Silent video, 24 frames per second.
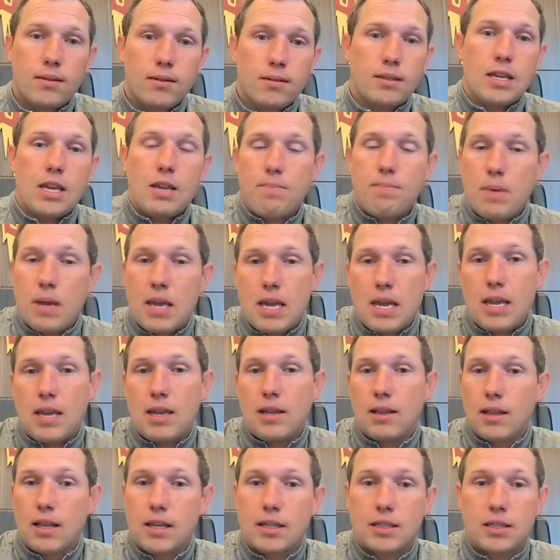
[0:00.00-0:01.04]

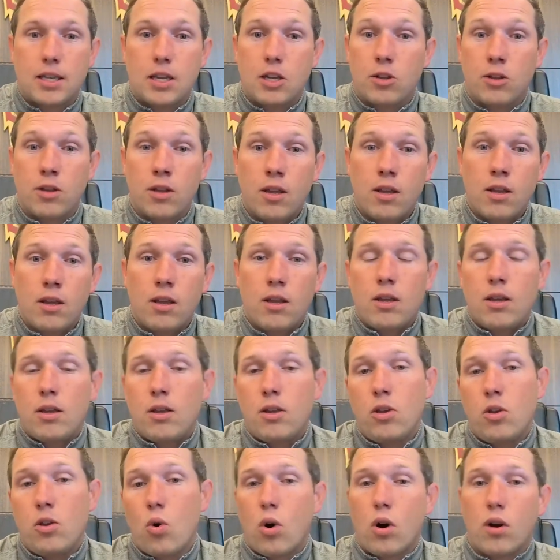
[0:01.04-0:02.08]
DB. Listen,
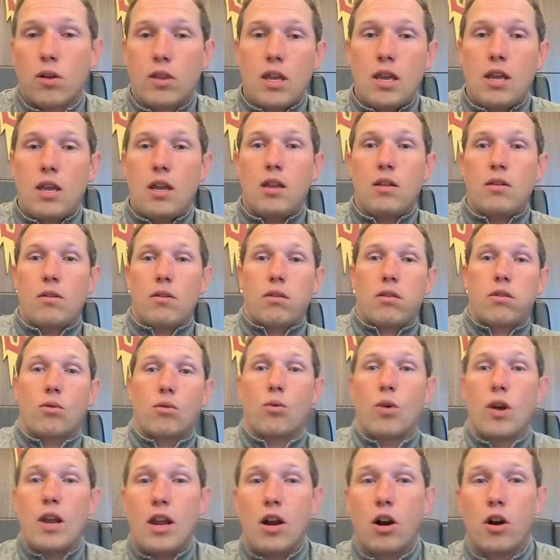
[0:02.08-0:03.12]
you're the
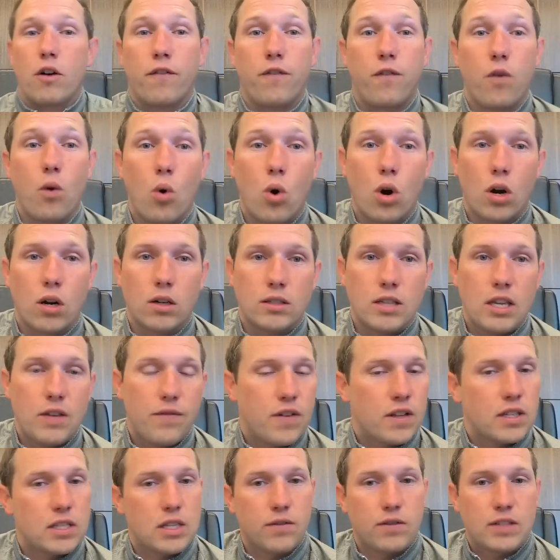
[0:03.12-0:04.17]
three or four
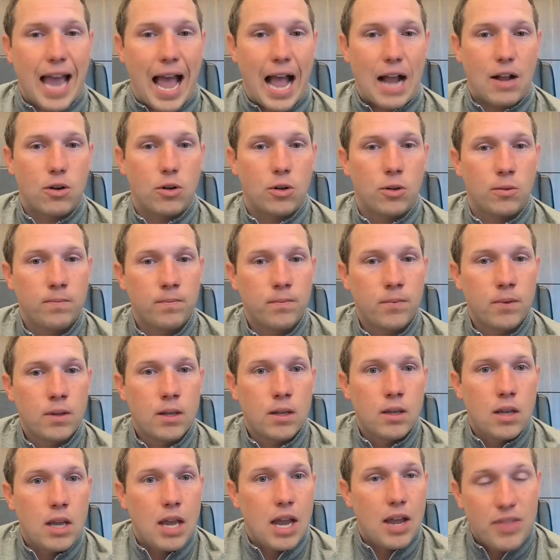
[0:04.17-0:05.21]
defensive tackle.
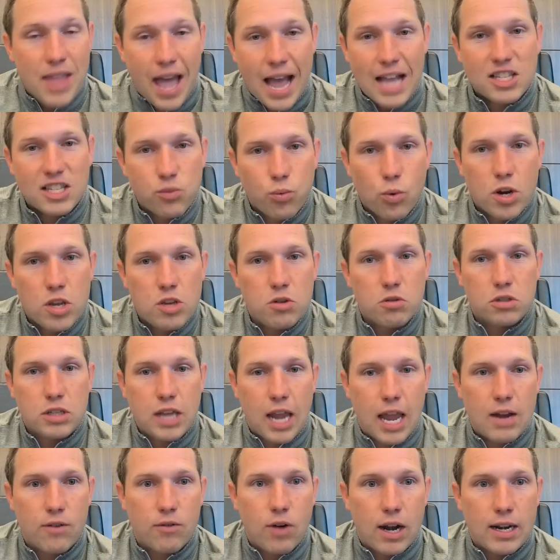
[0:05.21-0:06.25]
And that's where you
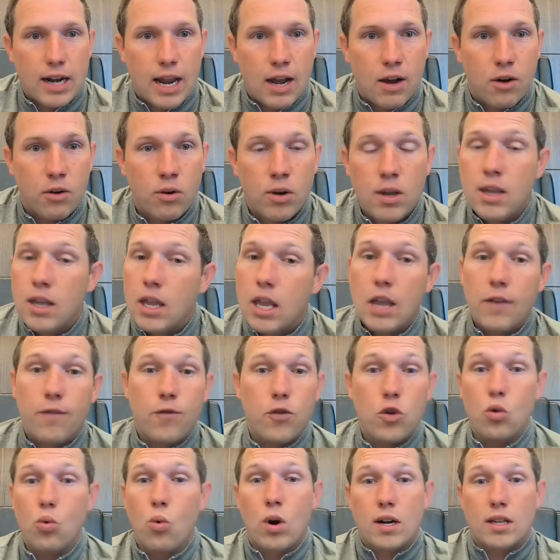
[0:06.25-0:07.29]
stand right now. If
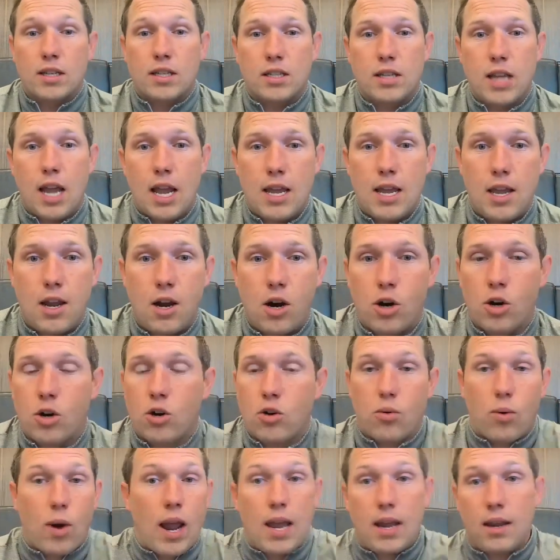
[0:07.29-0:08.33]
you want to stay here,
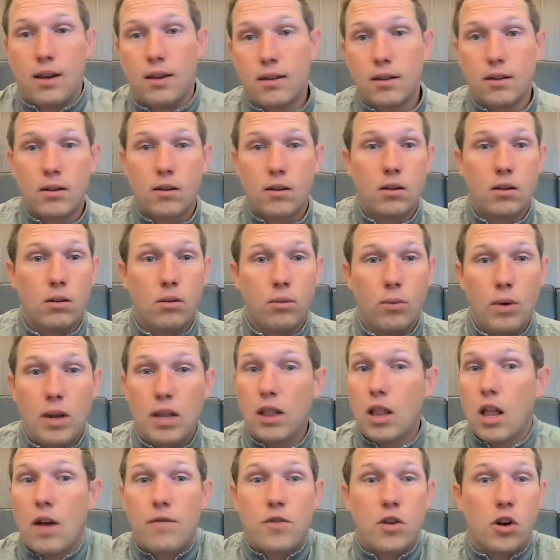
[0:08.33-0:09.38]
great. We
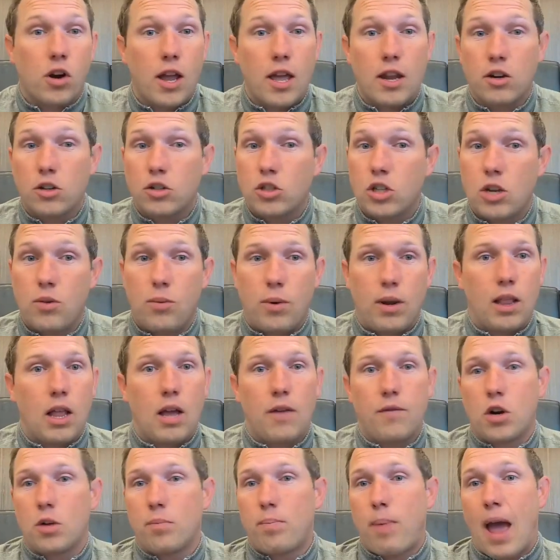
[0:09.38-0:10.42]
love your energy. We
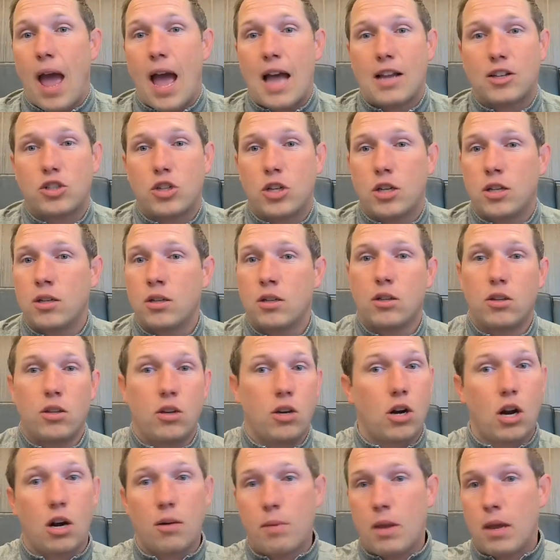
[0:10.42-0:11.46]
love your passion.
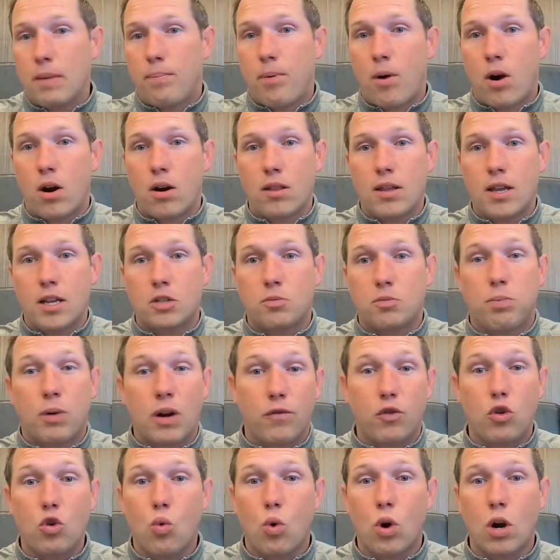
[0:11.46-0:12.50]
You're going to be a part of this. But
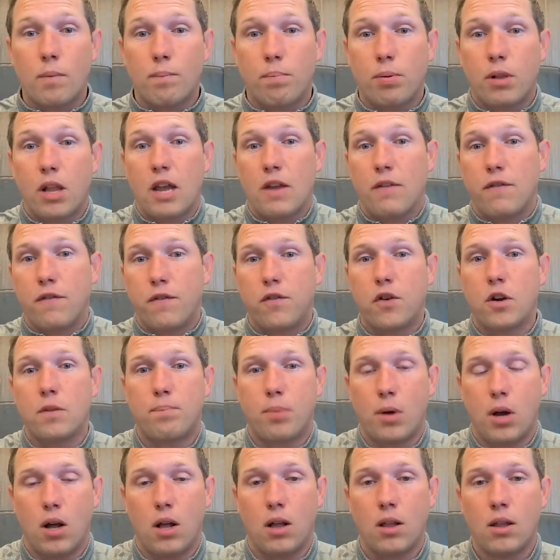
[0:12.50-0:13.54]
if you want to play
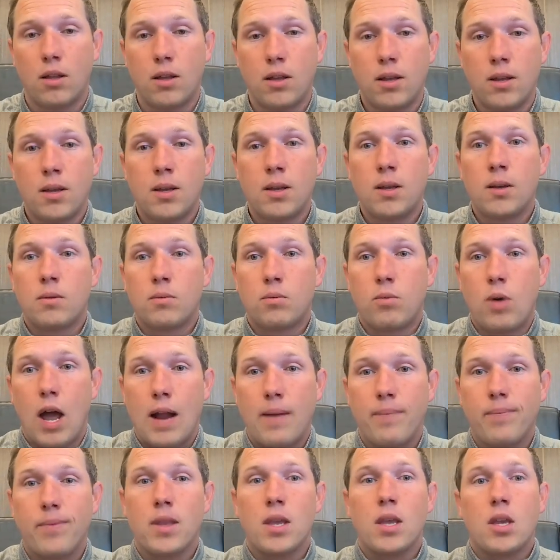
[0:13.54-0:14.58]
football,
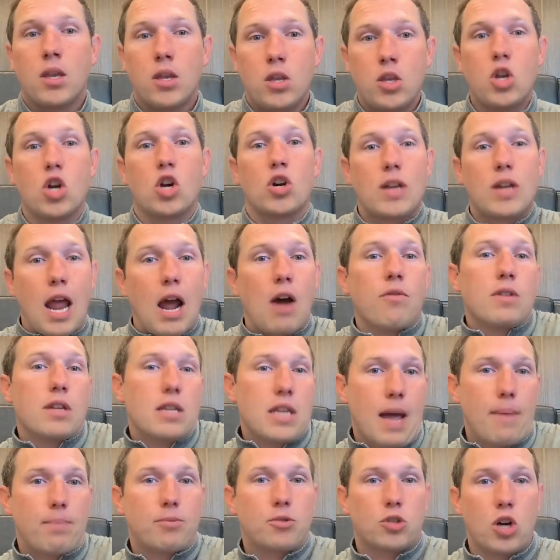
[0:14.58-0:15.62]
right, you're down the
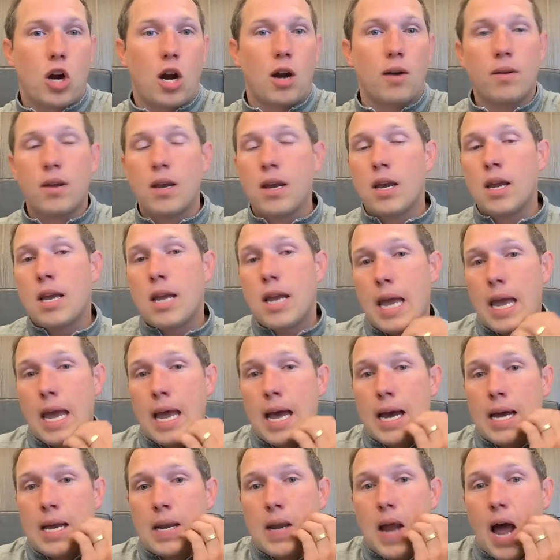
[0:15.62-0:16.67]
depth chart.
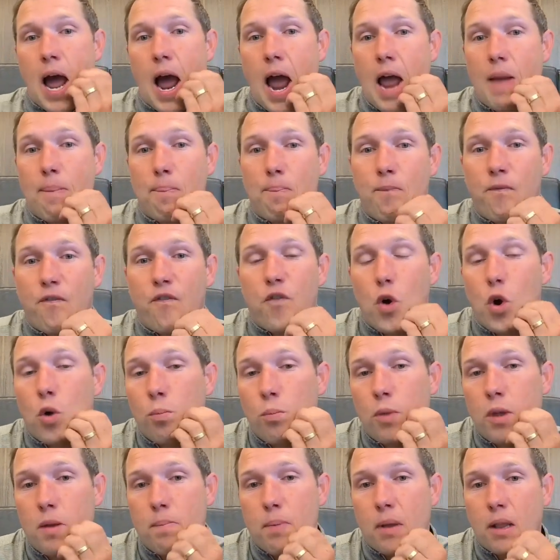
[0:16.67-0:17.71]
And I
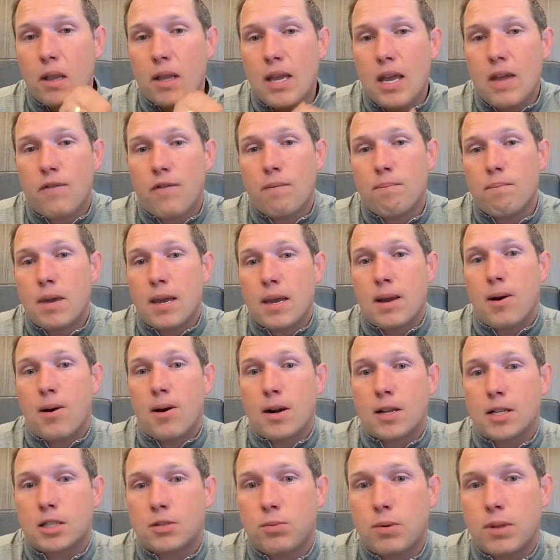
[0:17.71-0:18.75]
firmly believe in being
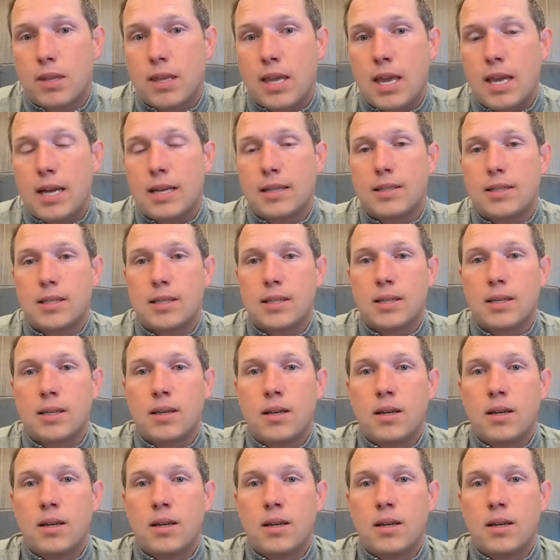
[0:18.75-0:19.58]
honest with kids.